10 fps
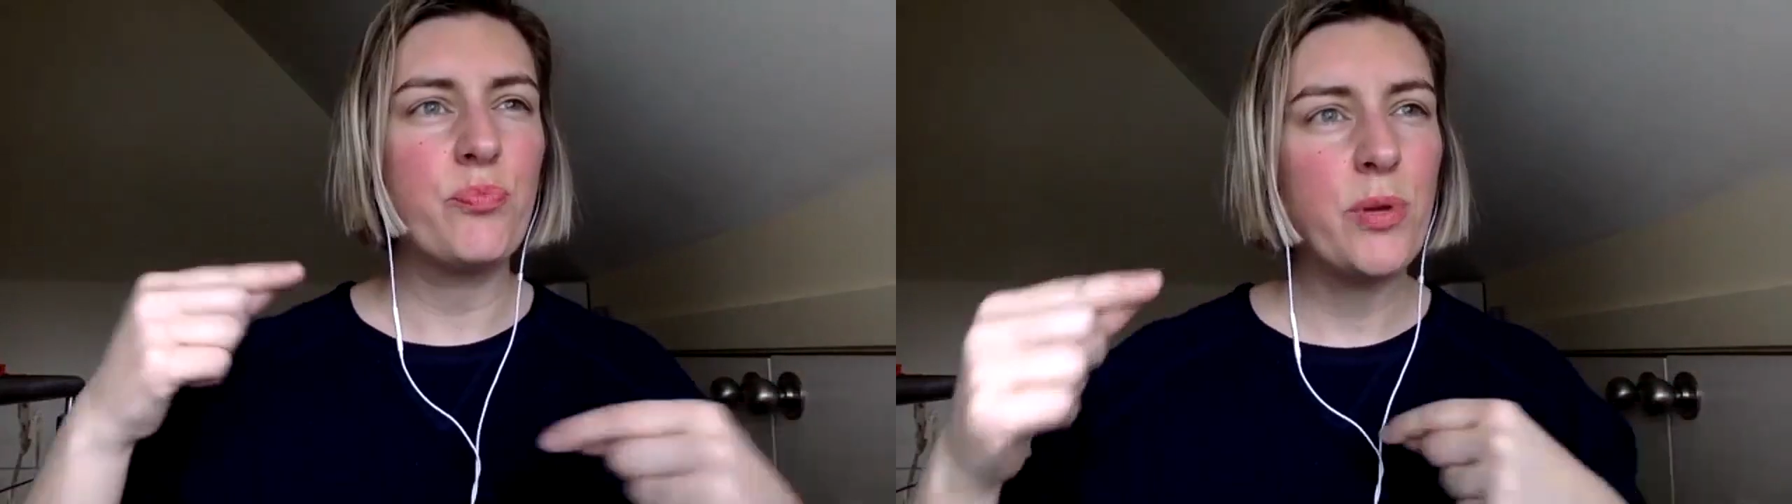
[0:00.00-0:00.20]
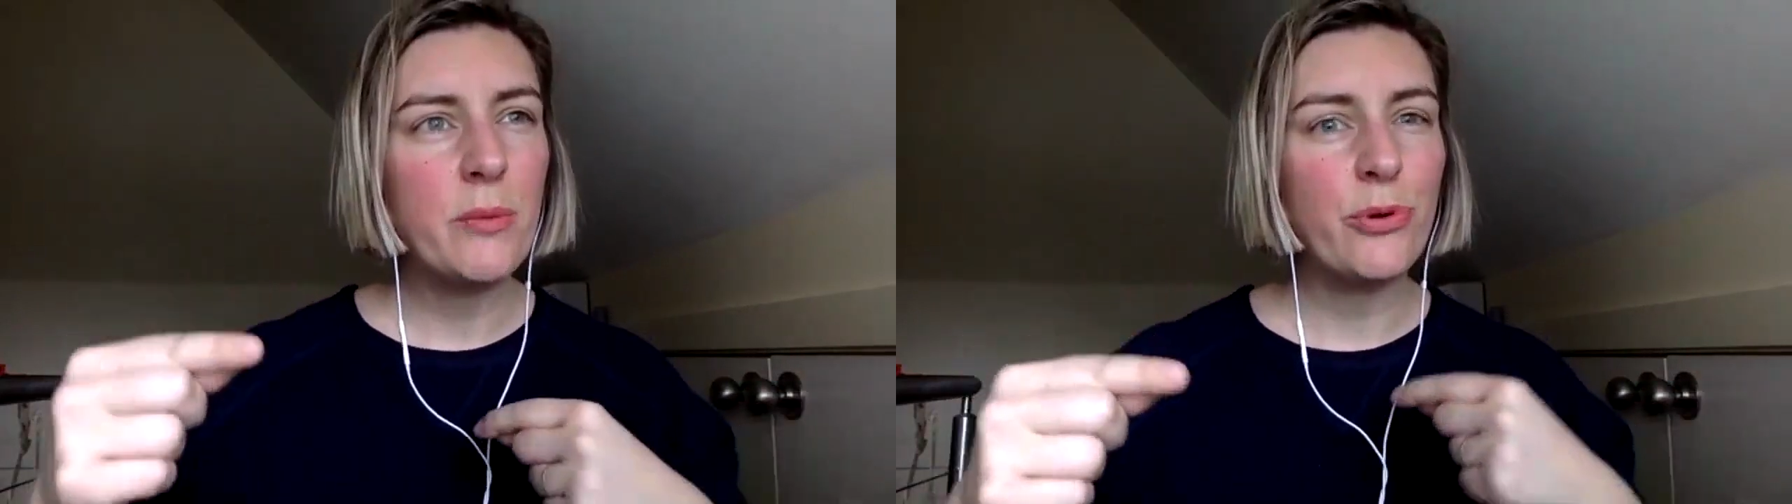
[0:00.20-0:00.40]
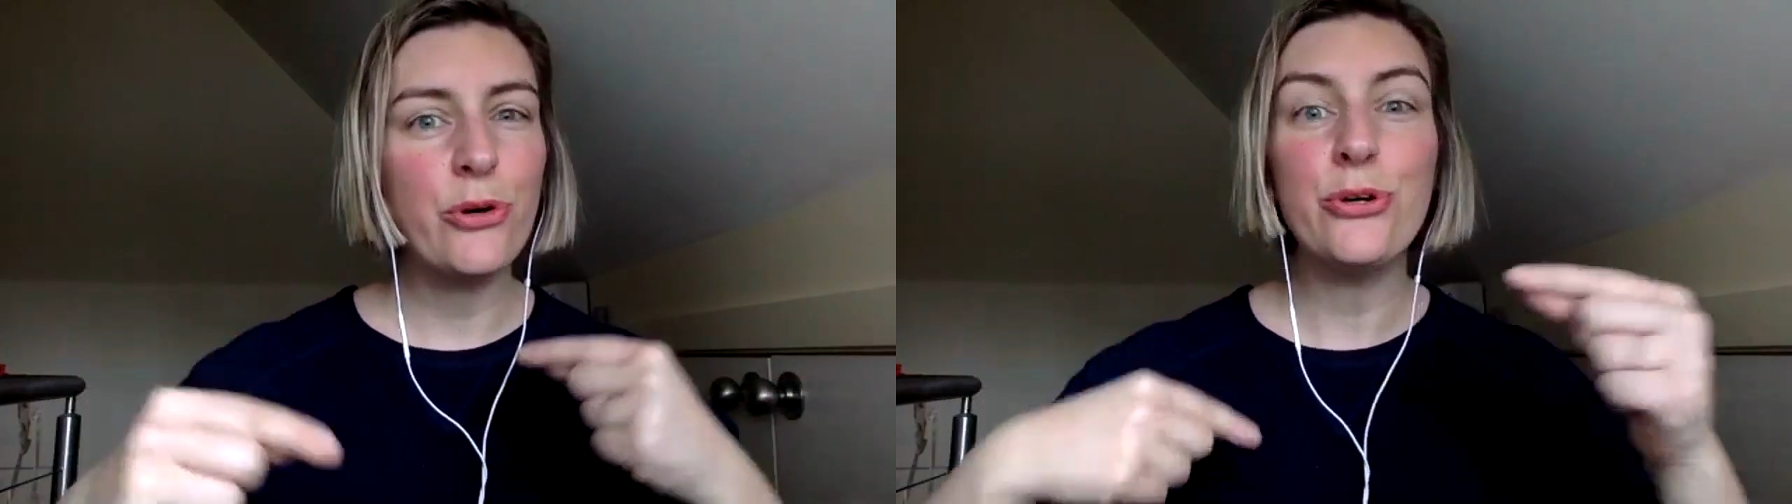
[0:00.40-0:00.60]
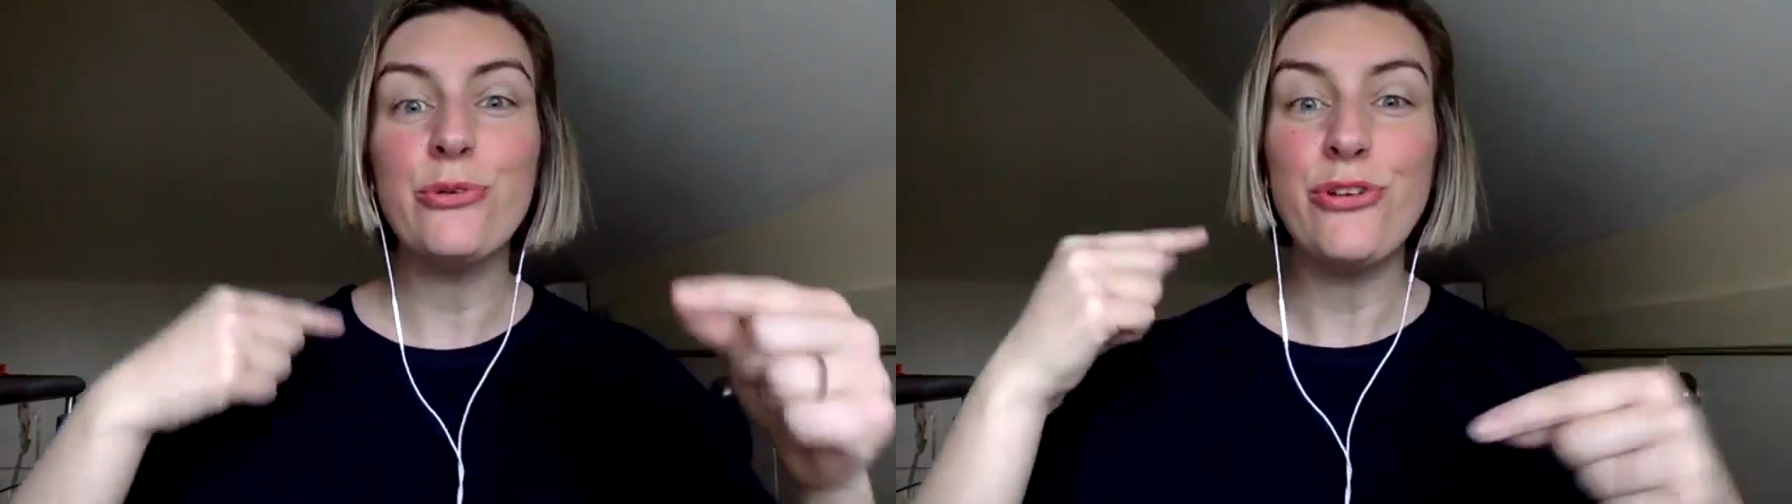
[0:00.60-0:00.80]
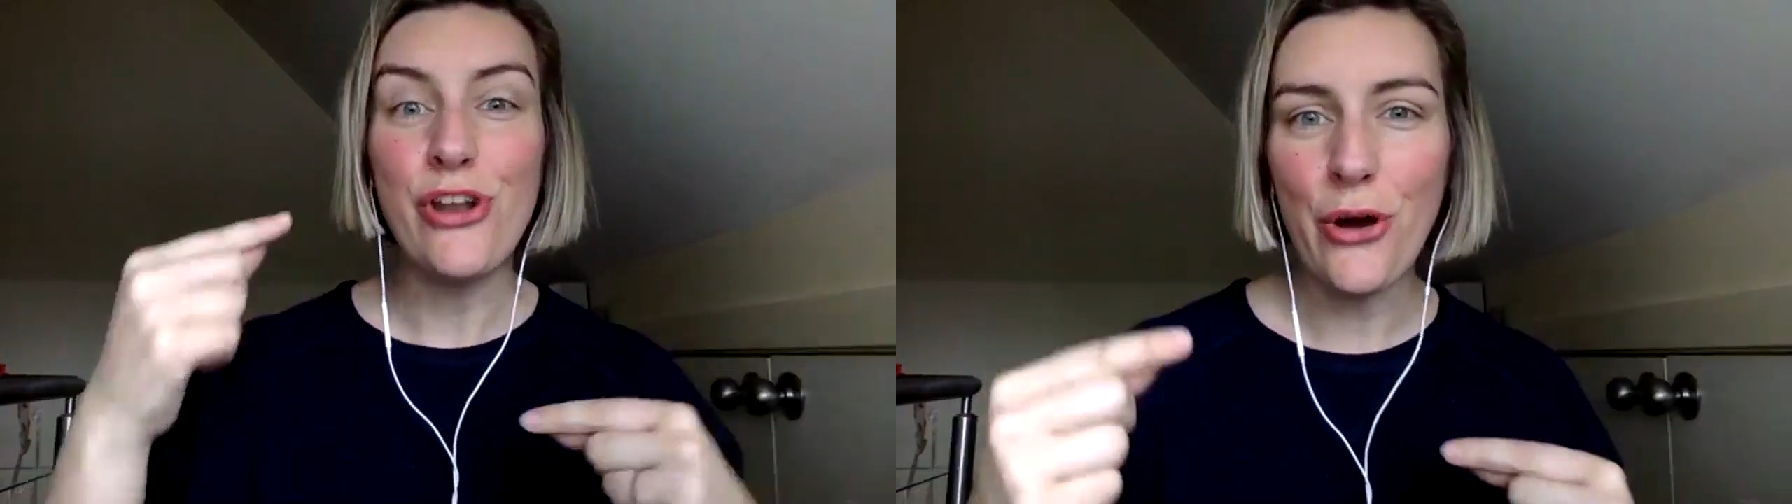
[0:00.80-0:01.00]
people
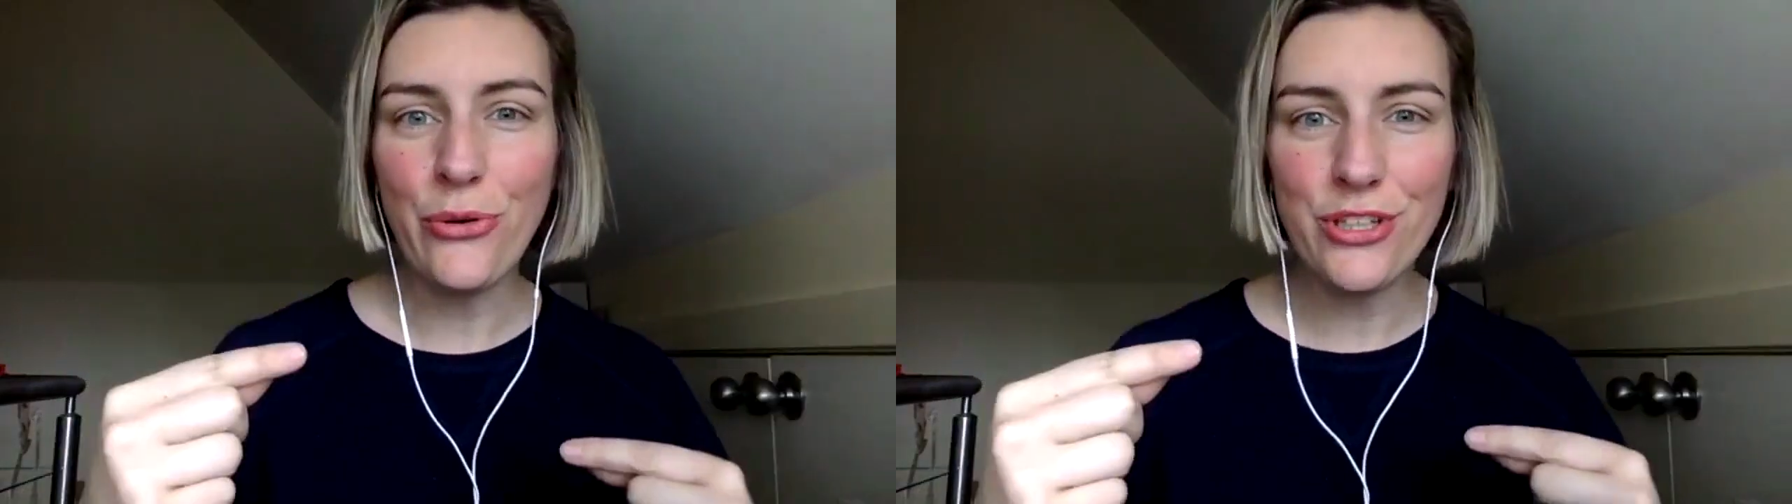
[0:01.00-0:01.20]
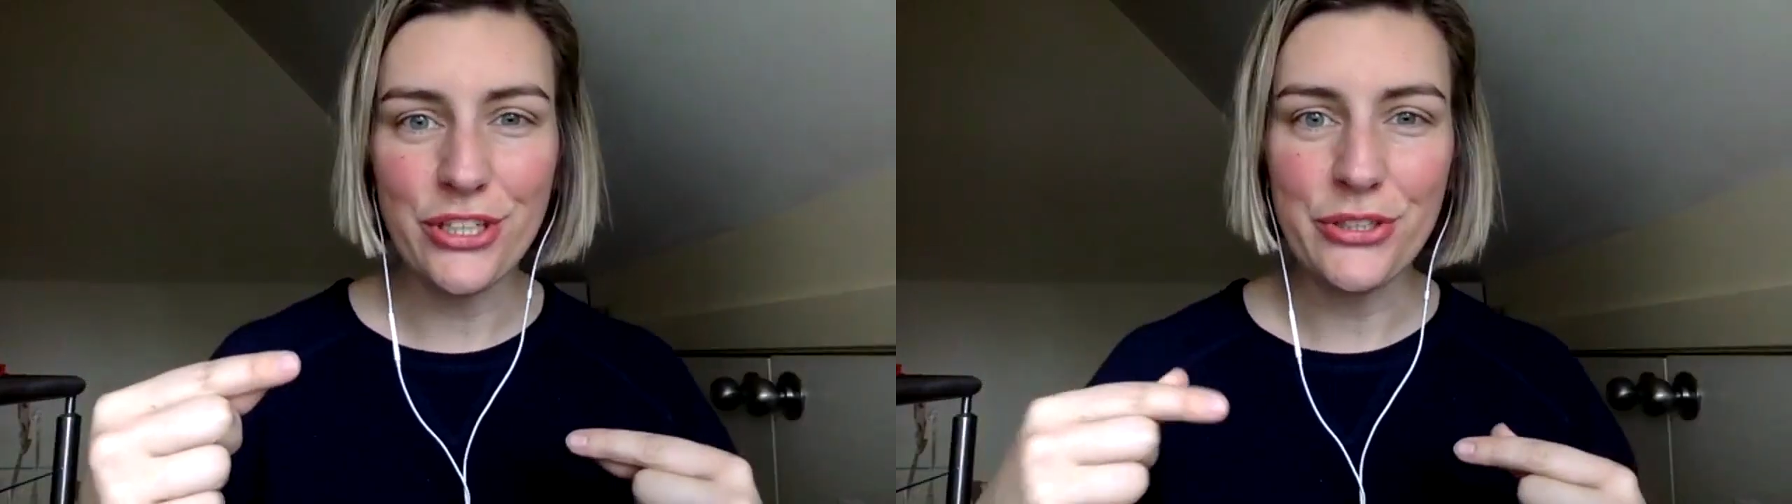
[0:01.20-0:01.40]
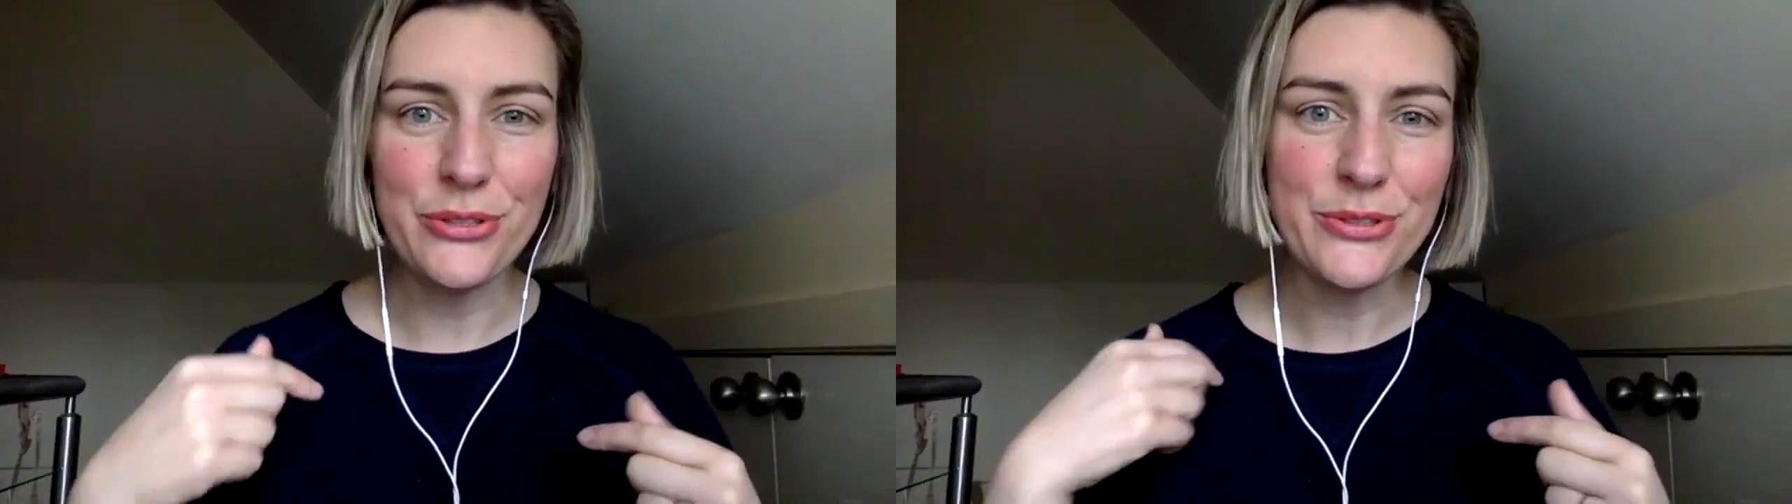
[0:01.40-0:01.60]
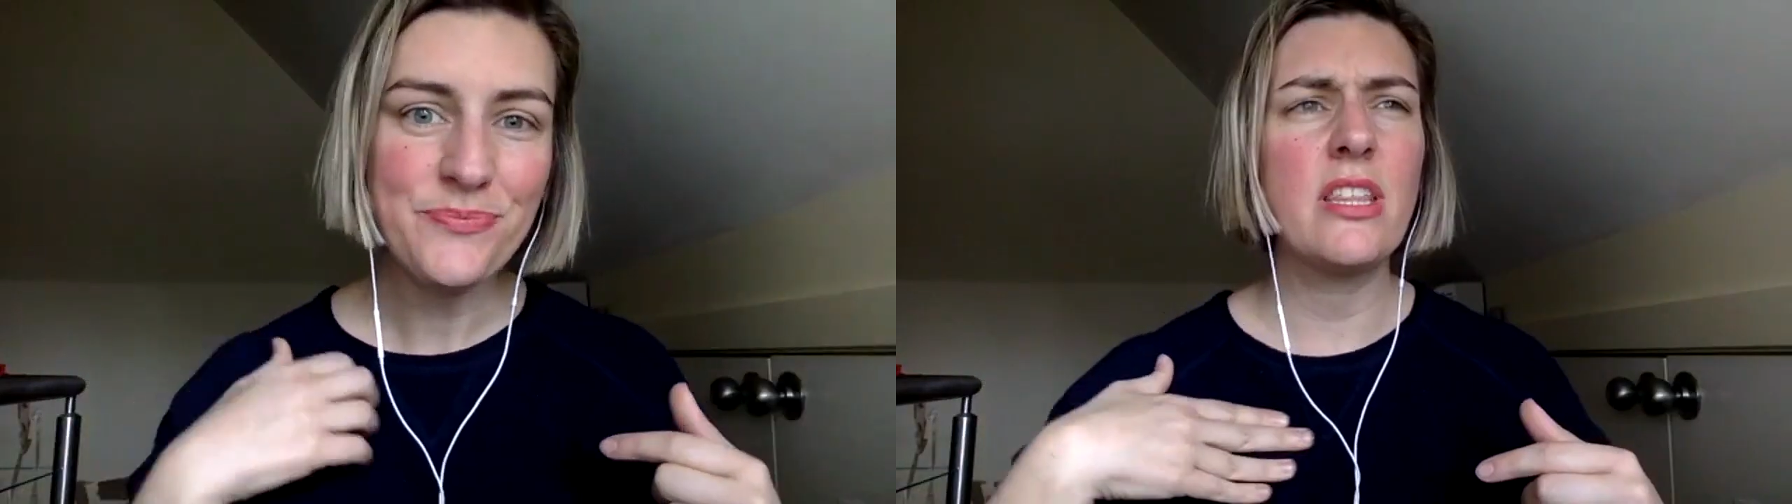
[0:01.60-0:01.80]
who know you,